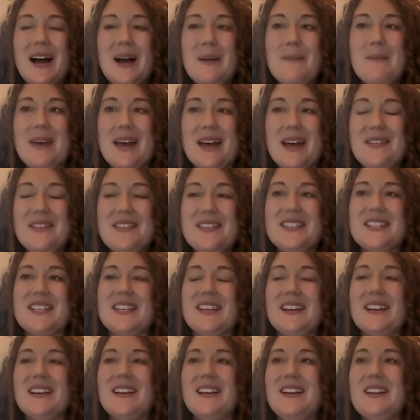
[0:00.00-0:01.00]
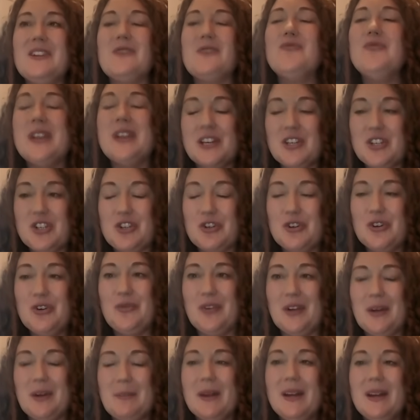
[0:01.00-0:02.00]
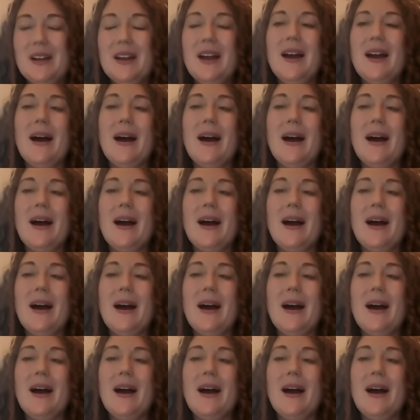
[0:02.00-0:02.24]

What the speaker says: and to kind of reassure them.